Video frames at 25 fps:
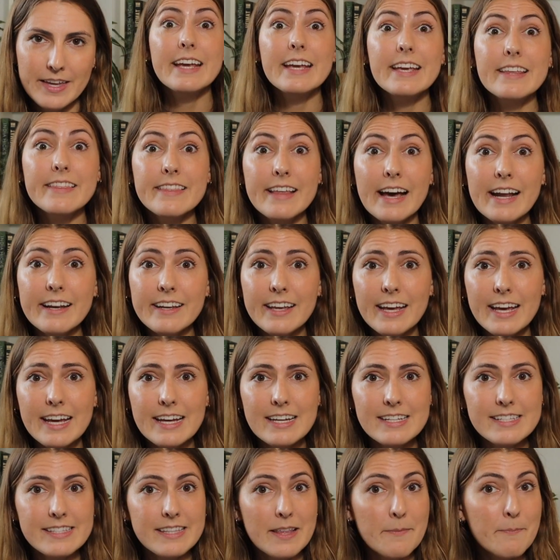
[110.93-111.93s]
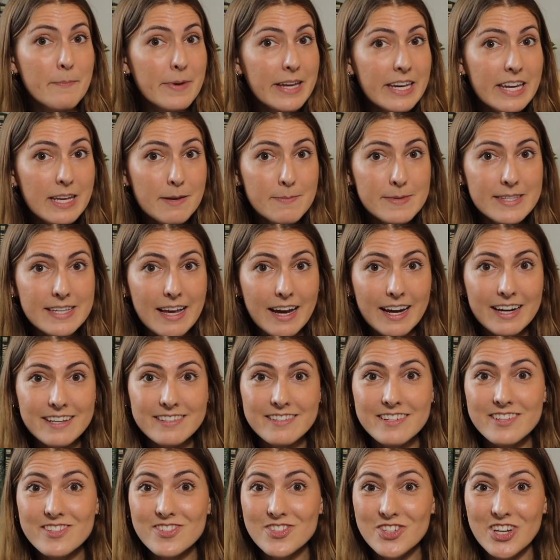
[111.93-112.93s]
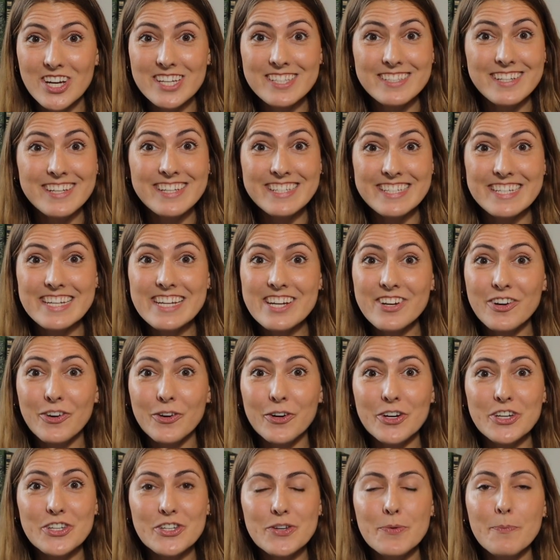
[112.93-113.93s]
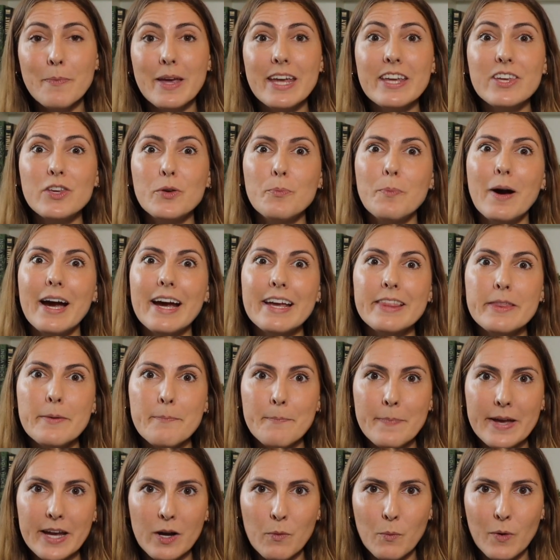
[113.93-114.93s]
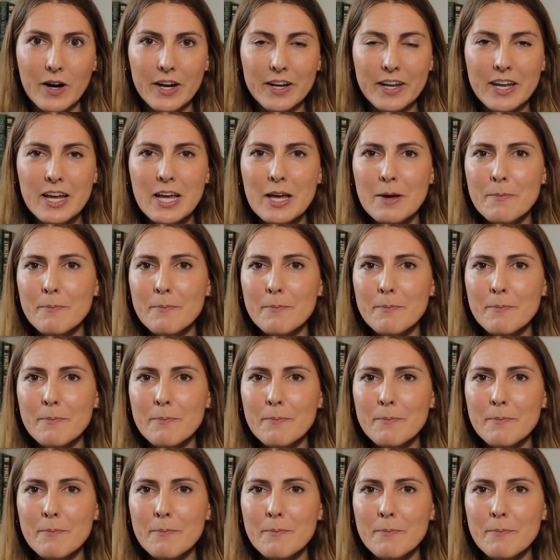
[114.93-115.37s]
In that case, the medium size is just a decoy to make you buy the big one,